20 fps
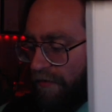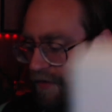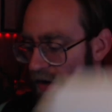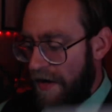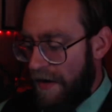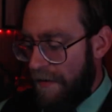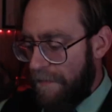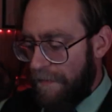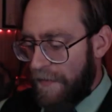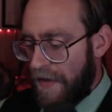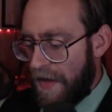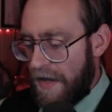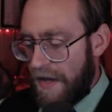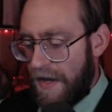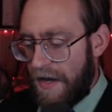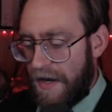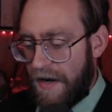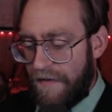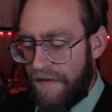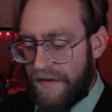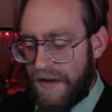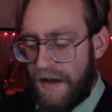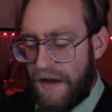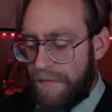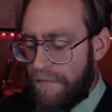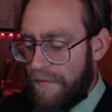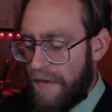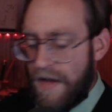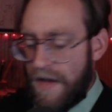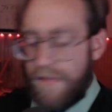right? And I've
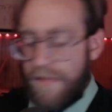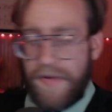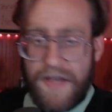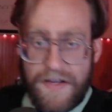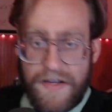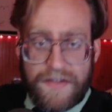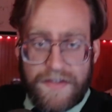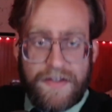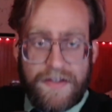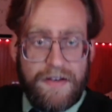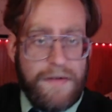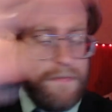got my piece